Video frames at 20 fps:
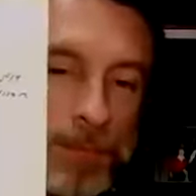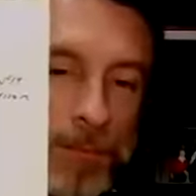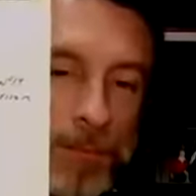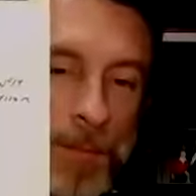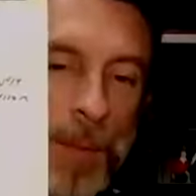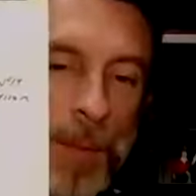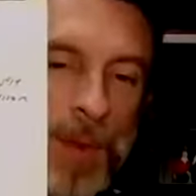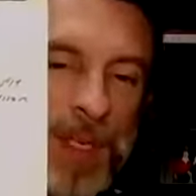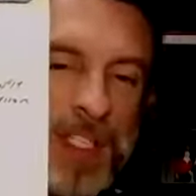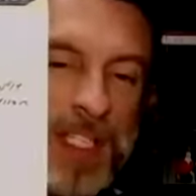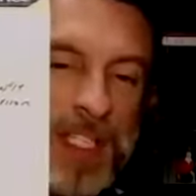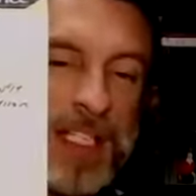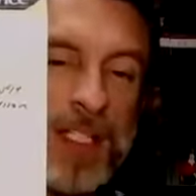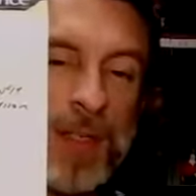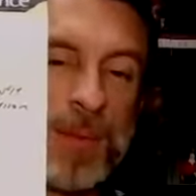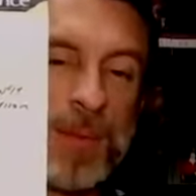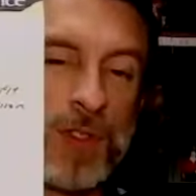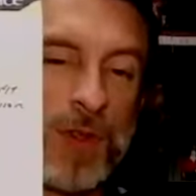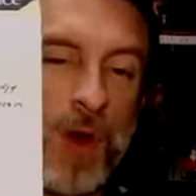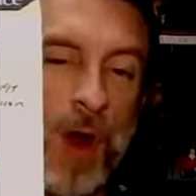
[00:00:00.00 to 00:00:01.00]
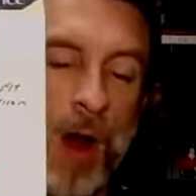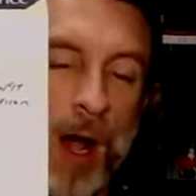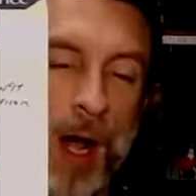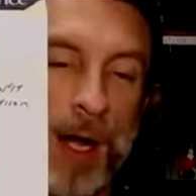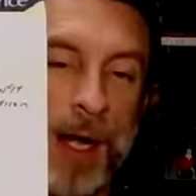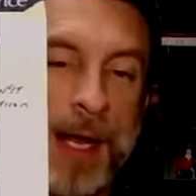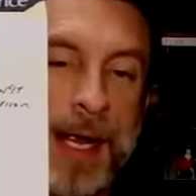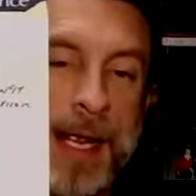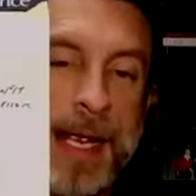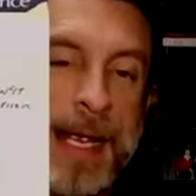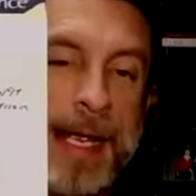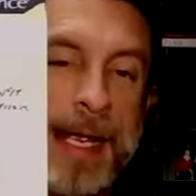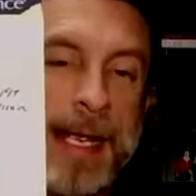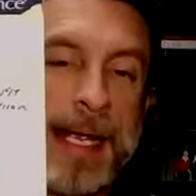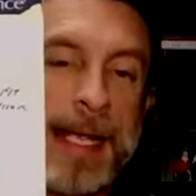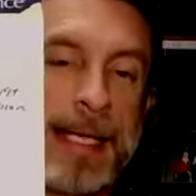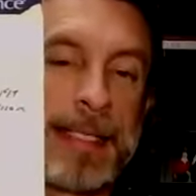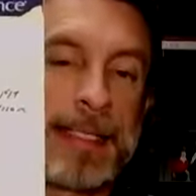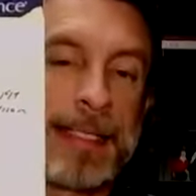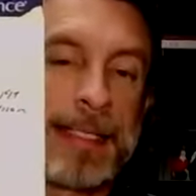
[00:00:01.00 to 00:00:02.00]
What systems are
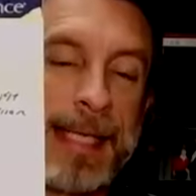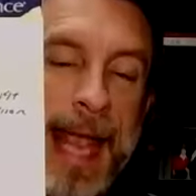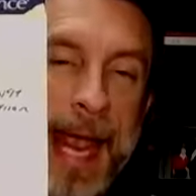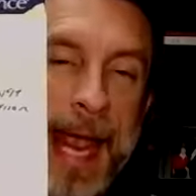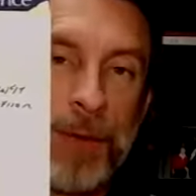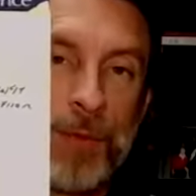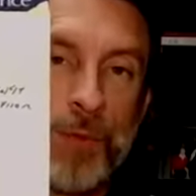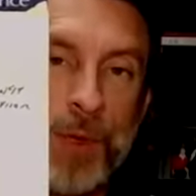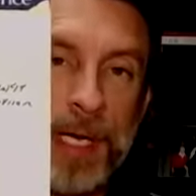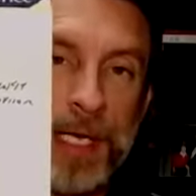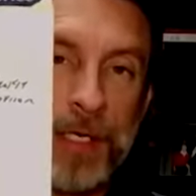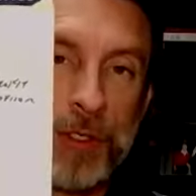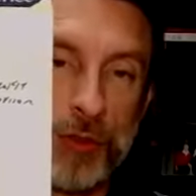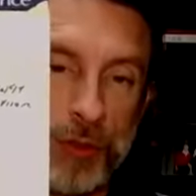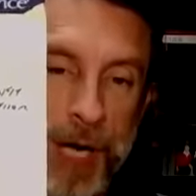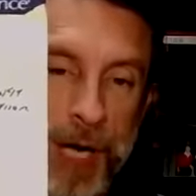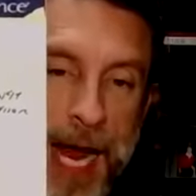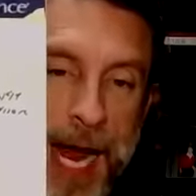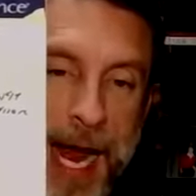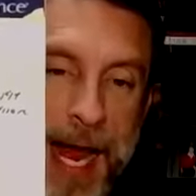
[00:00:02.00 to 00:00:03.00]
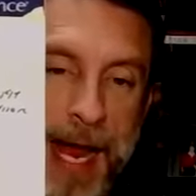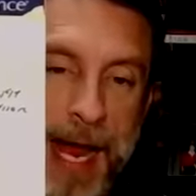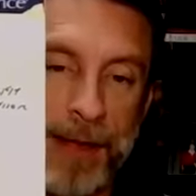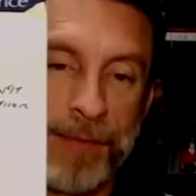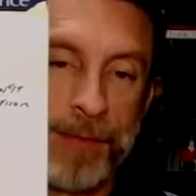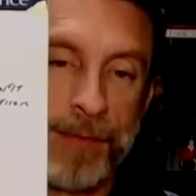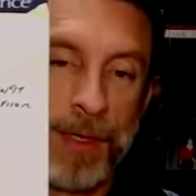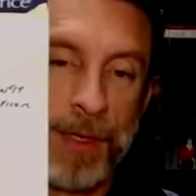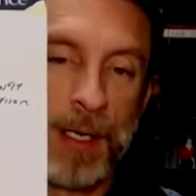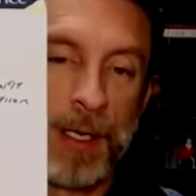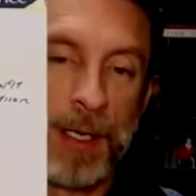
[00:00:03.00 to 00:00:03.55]
is, can we drive